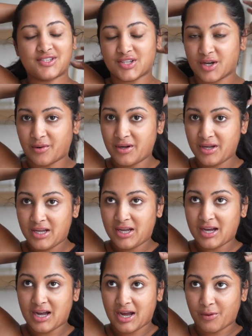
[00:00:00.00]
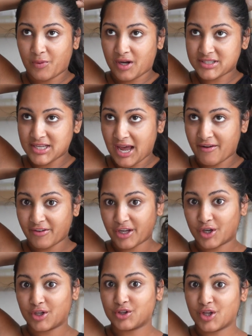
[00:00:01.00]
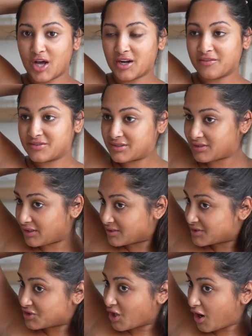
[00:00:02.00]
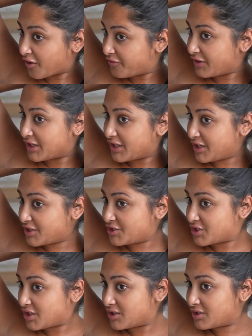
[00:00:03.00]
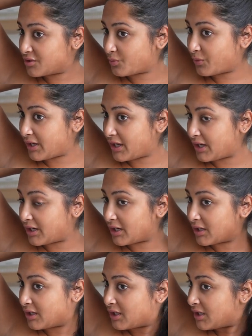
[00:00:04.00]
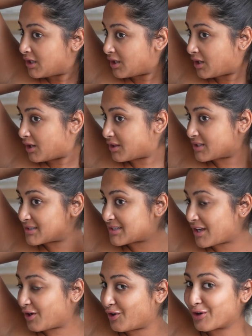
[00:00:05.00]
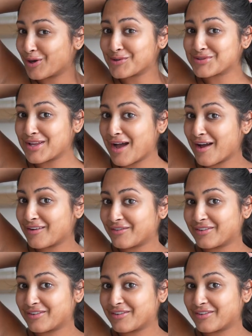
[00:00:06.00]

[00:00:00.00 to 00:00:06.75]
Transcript: So I want to have like a lot of like stock footage when the sale goes live.